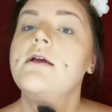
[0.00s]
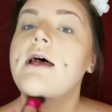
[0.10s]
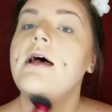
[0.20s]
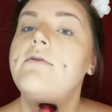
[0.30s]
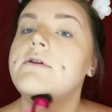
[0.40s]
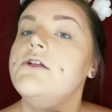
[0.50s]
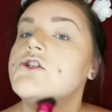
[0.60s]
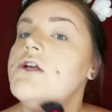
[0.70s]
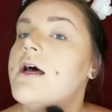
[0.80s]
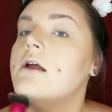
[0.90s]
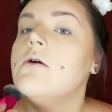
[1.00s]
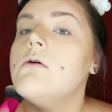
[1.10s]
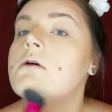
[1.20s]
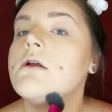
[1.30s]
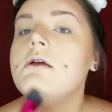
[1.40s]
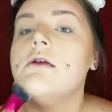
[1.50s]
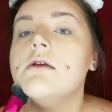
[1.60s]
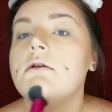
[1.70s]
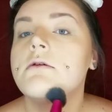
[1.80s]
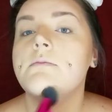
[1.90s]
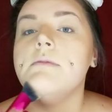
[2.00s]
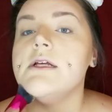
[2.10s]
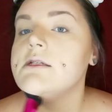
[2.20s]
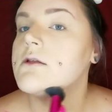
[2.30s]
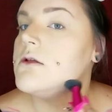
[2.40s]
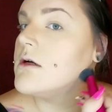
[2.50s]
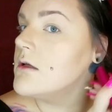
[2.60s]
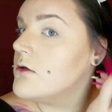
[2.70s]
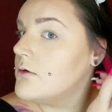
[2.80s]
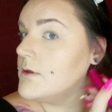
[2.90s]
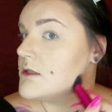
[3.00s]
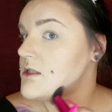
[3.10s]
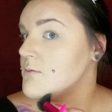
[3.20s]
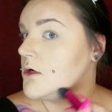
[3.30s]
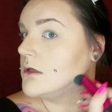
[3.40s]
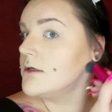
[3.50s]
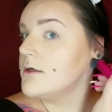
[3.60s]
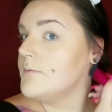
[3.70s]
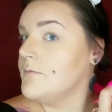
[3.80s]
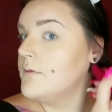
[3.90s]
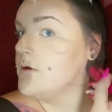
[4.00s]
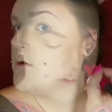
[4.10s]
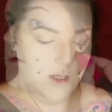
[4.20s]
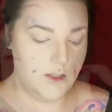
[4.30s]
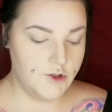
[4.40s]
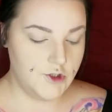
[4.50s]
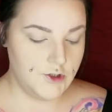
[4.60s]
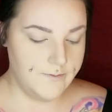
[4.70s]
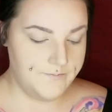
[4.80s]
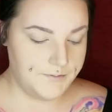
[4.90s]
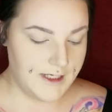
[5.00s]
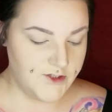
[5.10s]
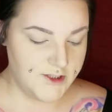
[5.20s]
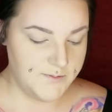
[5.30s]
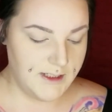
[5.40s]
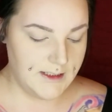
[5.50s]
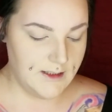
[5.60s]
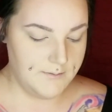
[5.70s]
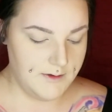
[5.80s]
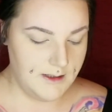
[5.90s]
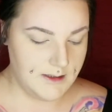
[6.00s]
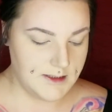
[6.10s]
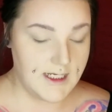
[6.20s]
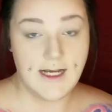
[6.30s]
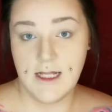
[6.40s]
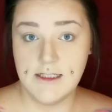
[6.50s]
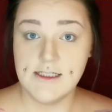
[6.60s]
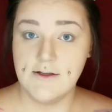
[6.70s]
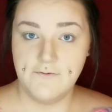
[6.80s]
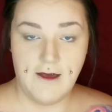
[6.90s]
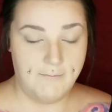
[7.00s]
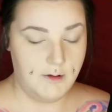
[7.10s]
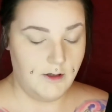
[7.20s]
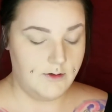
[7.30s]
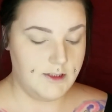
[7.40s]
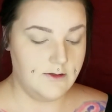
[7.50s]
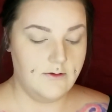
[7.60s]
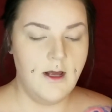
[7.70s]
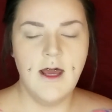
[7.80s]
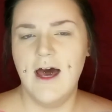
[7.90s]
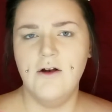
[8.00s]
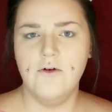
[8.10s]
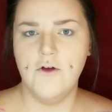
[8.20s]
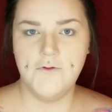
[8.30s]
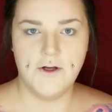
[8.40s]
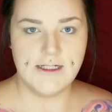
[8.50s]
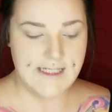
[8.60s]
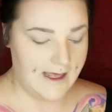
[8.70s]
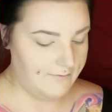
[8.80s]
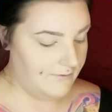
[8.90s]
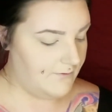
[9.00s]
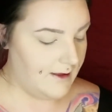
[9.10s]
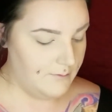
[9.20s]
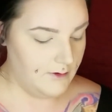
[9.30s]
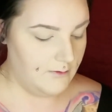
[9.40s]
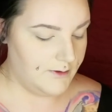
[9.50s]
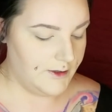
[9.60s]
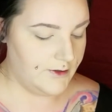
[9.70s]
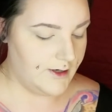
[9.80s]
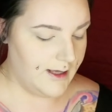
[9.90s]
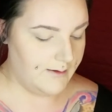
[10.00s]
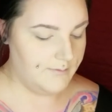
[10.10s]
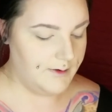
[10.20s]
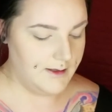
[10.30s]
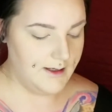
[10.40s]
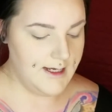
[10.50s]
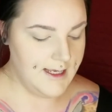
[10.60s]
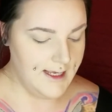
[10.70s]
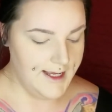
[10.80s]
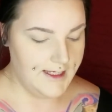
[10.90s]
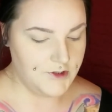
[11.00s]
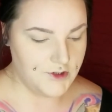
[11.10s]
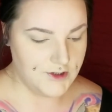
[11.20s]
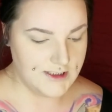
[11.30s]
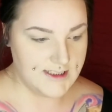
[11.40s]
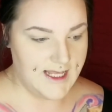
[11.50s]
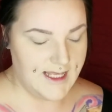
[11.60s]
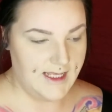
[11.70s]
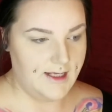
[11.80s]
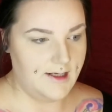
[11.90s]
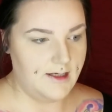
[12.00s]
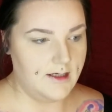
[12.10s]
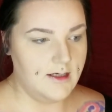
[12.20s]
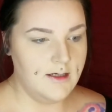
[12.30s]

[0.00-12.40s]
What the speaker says: having the shadow on it makes it look a little bit smaller. Blush. I just picked up this. I got this at Five Below too. I don't know if you guys have a Five Below where you're at, but it's just a